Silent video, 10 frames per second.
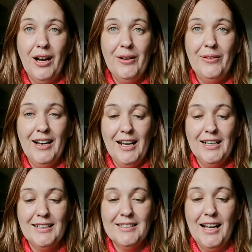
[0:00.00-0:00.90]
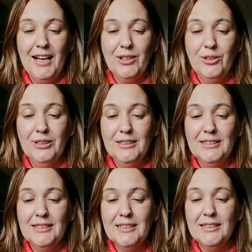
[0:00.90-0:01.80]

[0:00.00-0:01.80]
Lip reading: I realized I couldn't